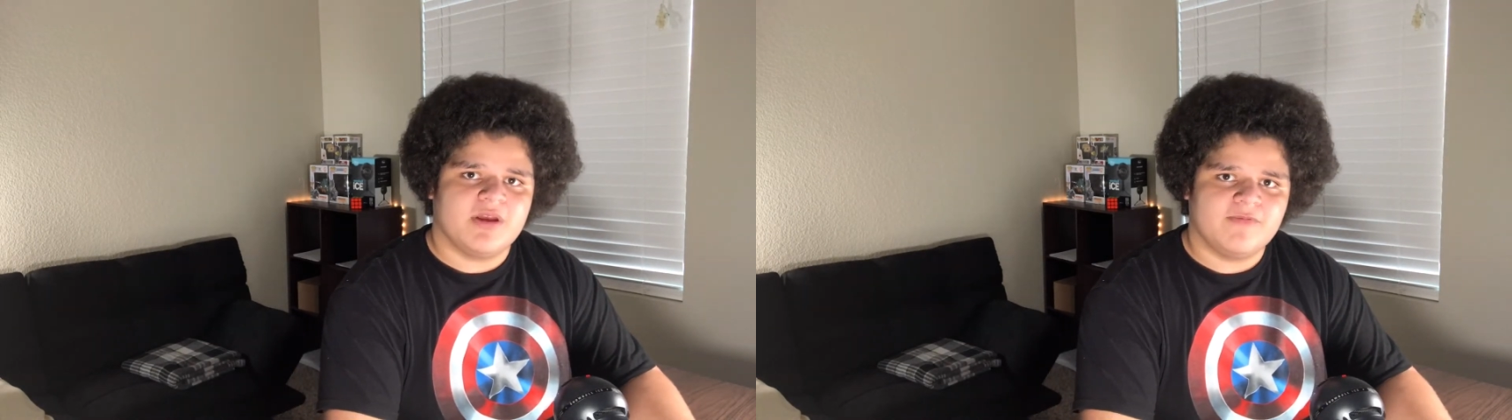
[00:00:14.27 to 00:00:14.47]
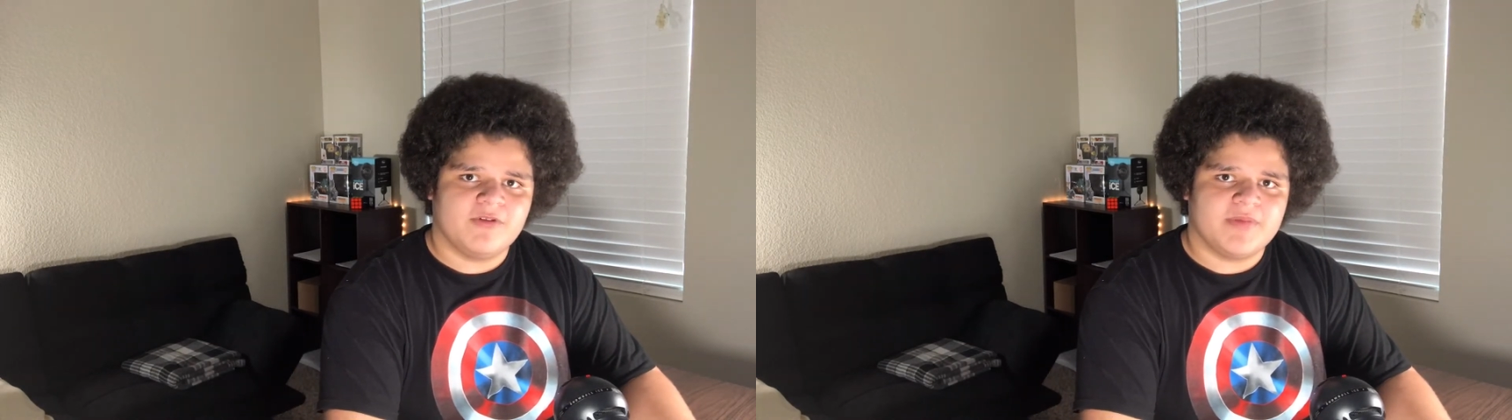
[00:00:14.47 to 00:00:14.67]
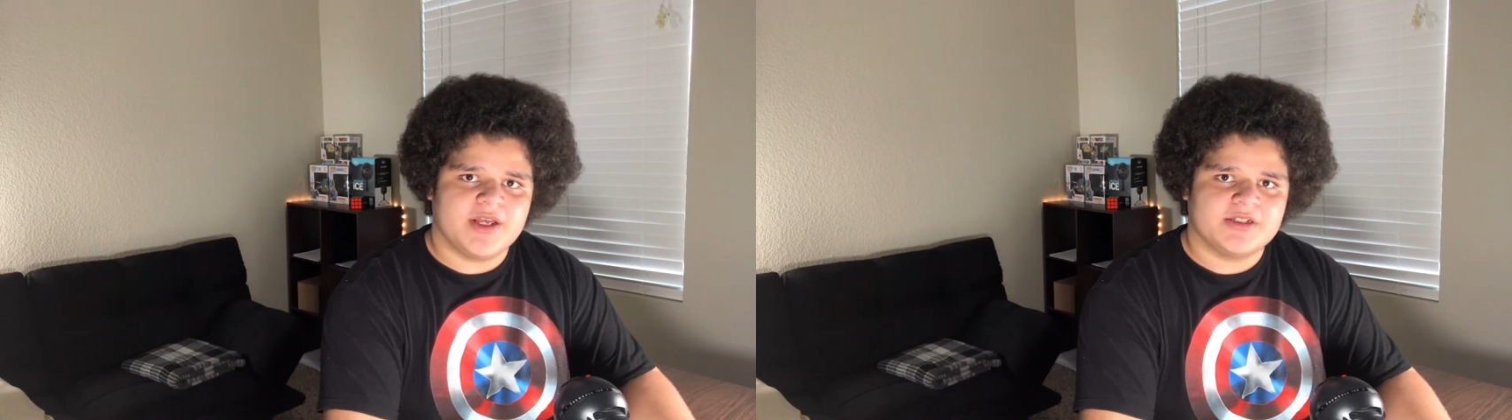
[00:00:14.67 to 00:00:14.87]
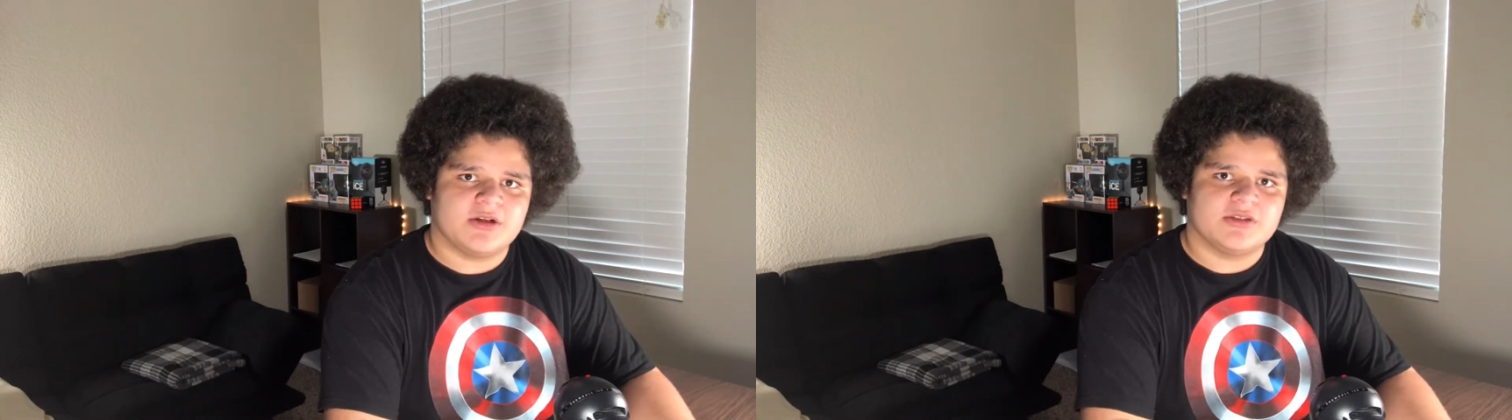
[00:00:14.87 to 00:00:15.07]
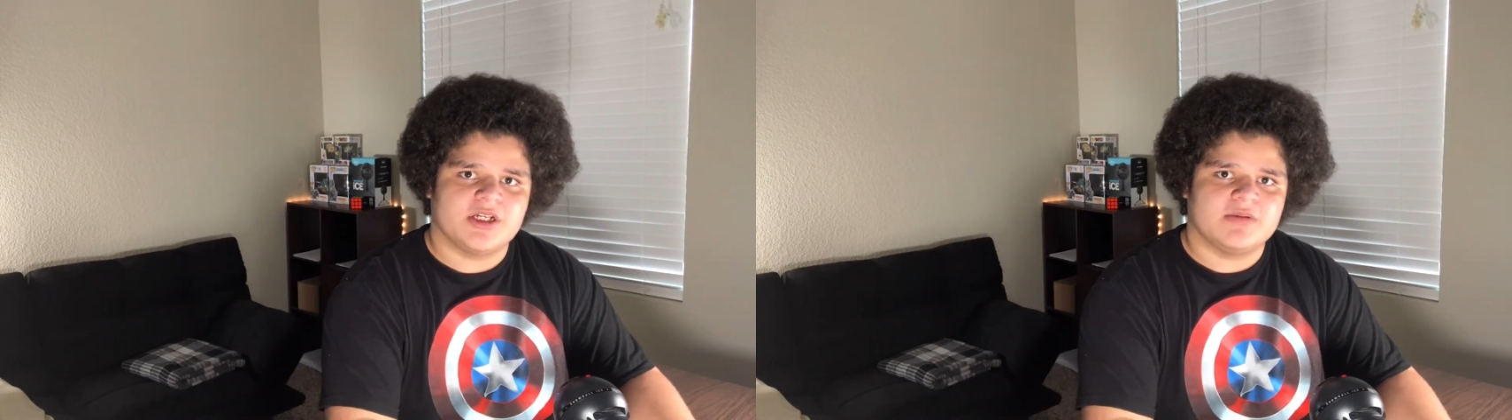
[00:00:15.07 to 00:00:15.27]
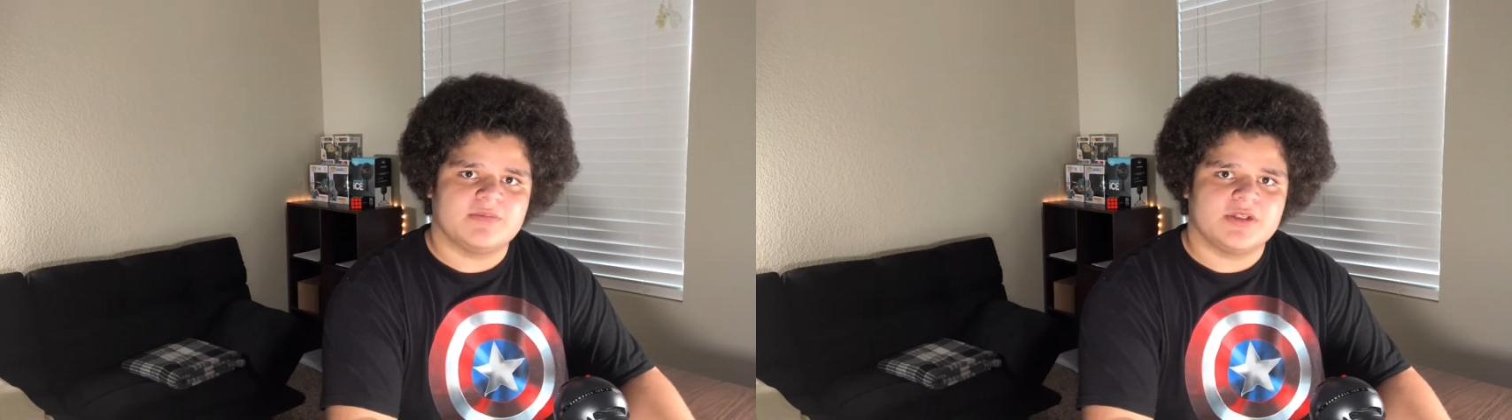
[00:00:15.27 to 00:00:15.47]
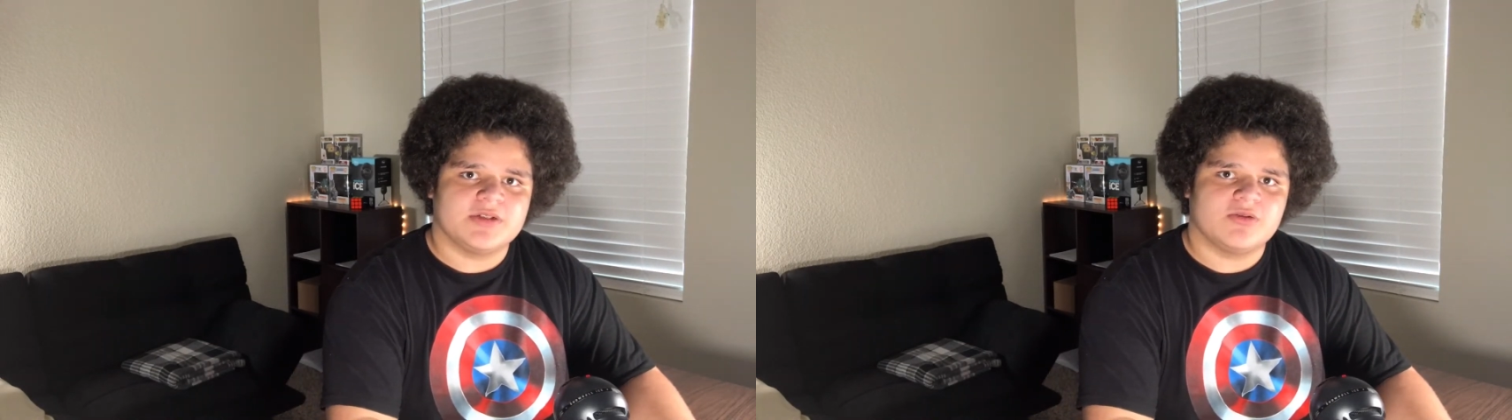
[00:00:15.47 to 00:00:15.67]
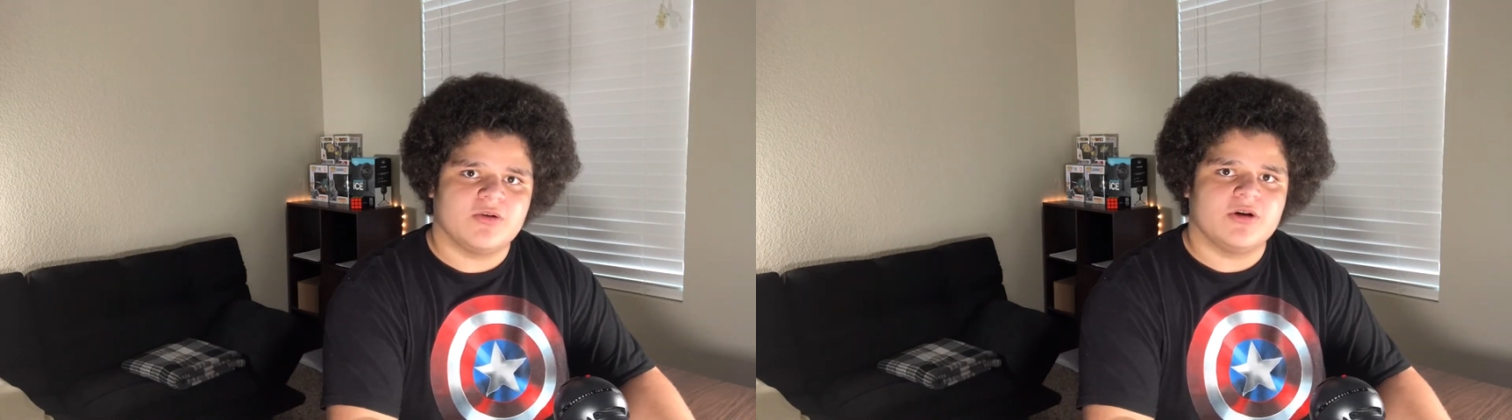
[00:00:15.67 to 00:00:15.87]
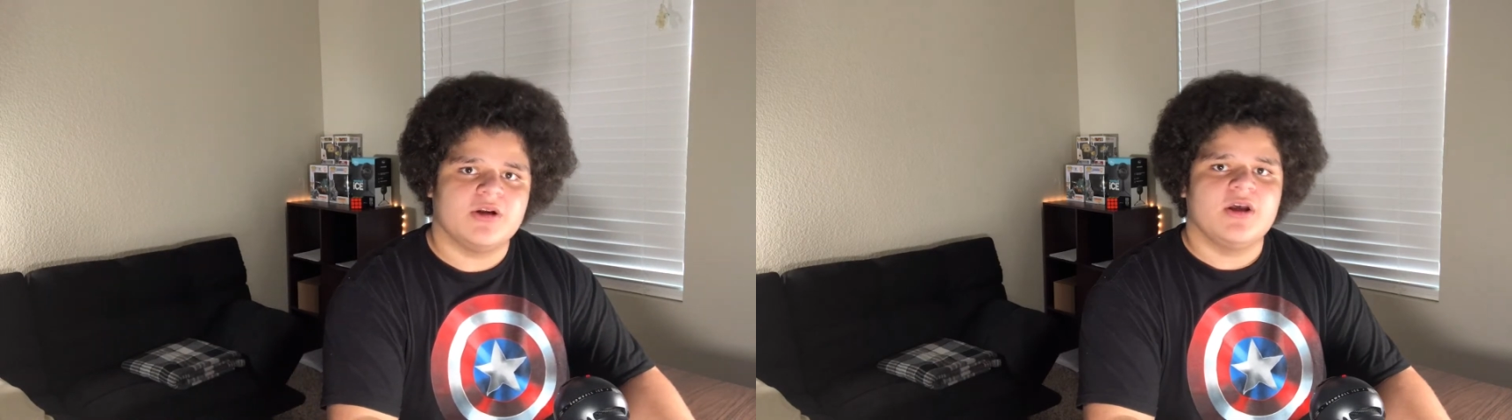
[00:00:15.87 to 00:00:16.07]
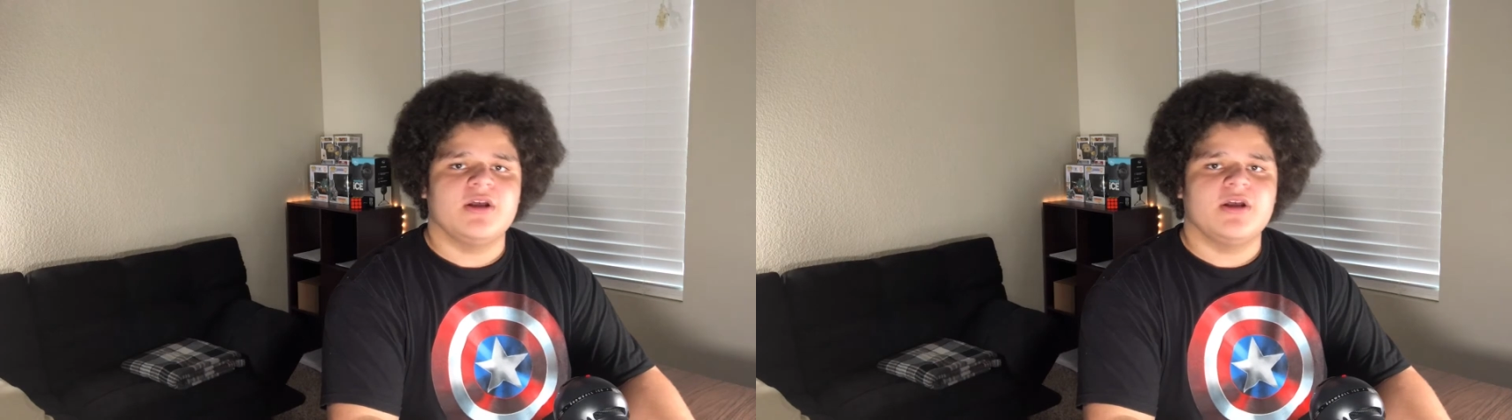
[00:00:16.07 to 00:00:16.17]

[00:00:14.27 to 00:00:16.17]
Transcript: information on top of Discord